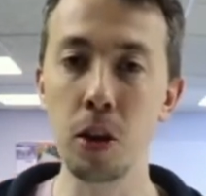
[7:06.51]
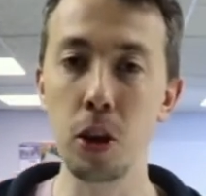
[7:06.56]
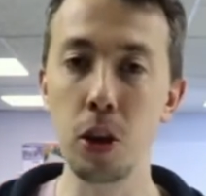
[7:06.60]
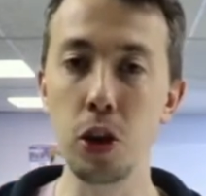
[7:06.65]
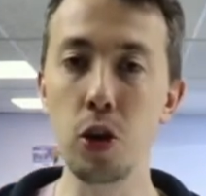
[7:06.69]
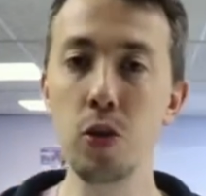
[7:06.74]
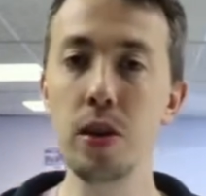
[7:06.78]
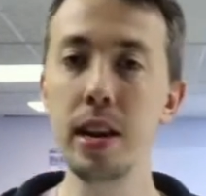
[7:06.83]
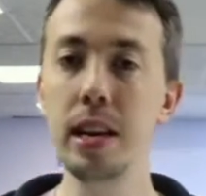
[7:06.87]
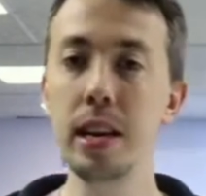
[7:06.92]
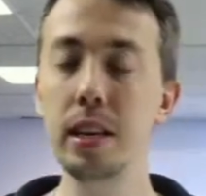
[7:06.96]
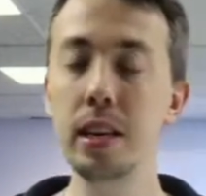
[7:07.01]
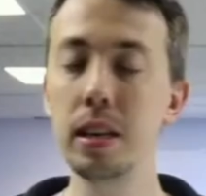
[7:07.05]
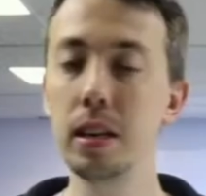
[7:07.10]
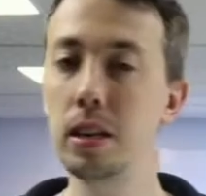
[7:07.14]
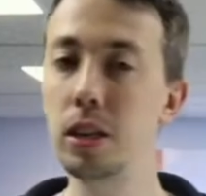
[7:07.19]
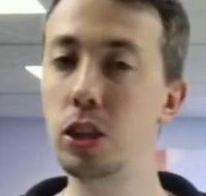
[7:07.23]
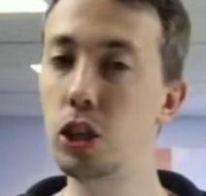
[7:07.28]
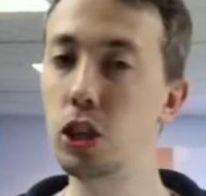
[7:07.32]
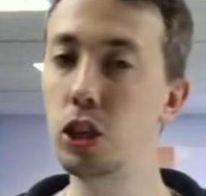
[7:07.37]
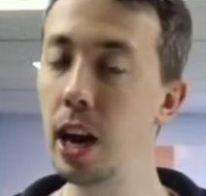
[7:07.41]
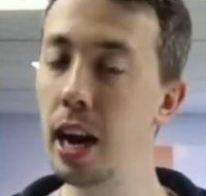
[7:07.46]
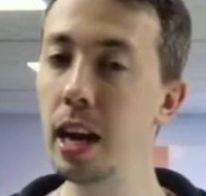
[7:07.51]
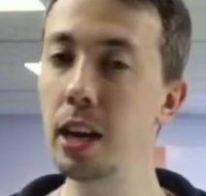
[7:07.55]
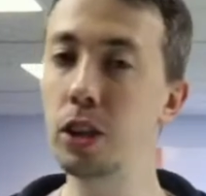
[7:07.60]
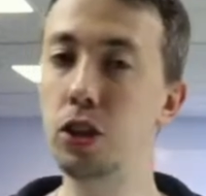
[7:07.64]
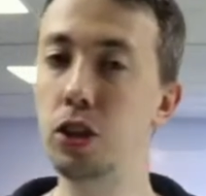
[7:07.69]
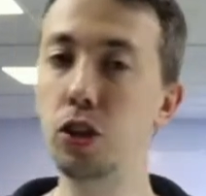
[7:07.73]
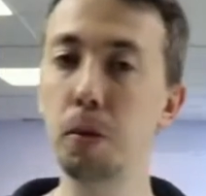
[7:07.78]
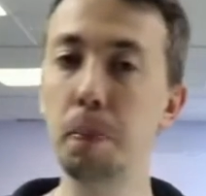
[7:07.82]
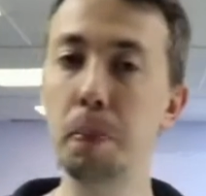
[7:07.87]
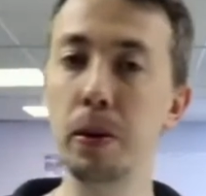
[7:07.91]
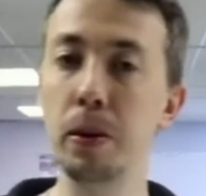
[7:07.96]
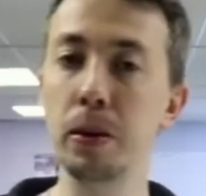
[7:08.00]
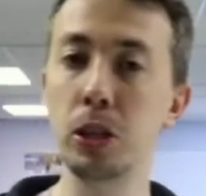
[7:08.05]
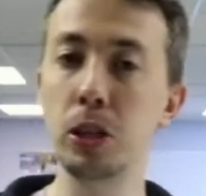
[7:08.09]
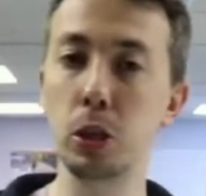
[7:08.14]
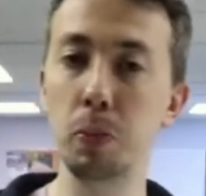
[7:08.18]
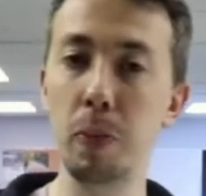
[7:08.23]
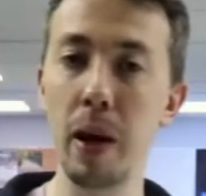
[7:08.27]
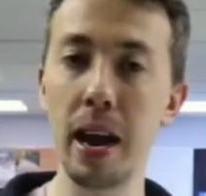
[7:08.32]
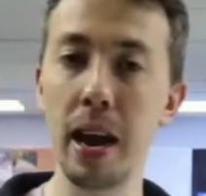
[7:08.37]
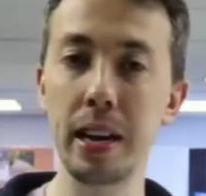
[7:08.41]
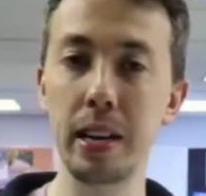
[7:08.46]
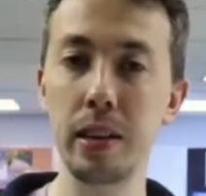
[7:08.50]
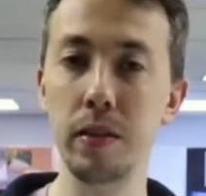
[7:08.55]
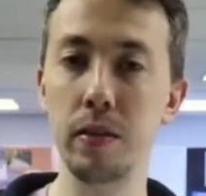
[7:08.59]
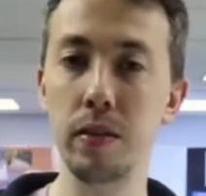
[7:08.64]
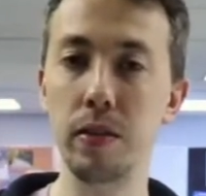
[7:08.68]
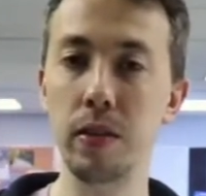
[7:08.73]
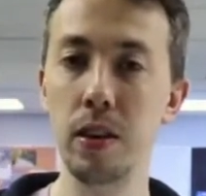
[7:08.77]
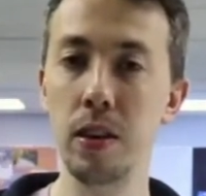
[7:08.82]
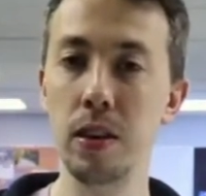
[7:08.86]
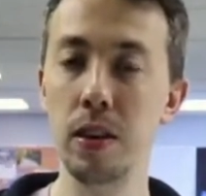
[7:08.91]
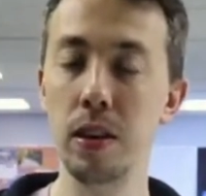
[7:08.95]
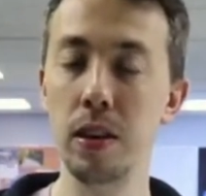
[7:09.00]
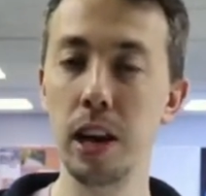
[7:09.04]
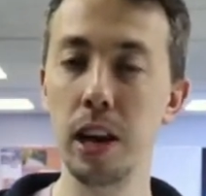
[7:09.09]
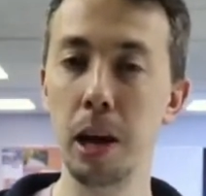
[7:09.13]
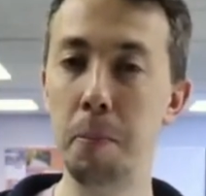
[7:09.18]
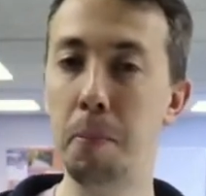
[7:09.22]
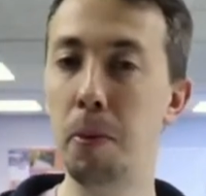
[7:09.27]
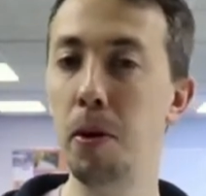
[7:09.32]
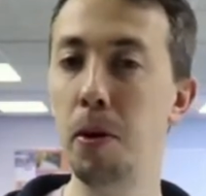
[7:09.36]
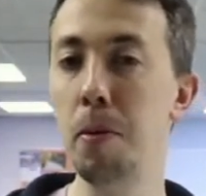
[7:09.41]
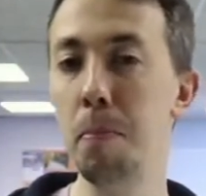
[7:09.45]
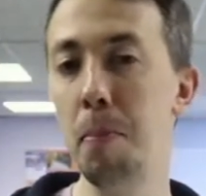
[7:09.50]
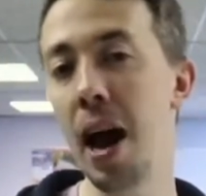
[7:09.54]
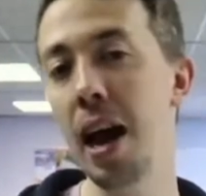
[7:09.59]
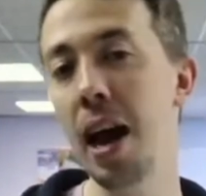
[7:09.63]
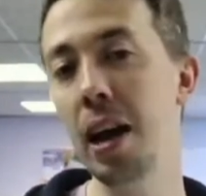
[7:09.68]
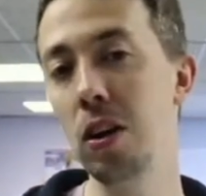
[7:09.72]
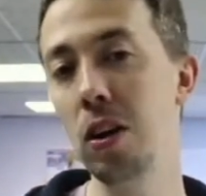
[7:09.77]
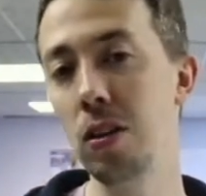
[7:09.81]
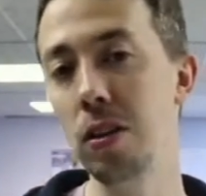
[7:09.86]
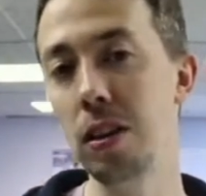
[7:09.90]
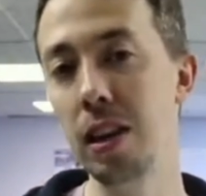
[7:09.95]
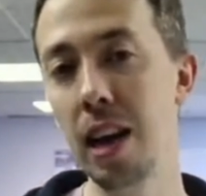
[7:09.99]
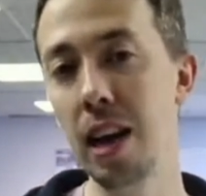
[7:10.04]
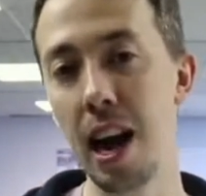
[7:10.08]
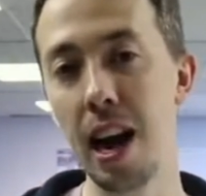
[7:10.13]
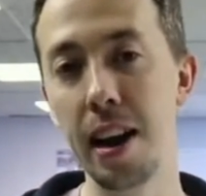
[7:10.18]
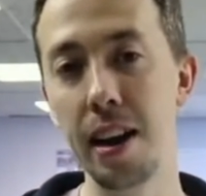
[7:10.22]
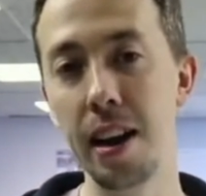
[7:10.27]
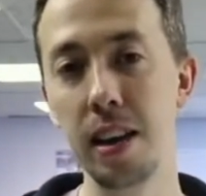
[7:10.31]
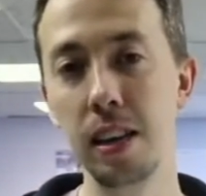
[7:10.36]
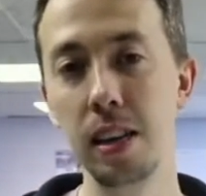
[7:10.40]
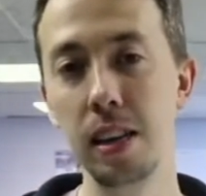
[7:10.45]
You need to change your perspective and put it back on God.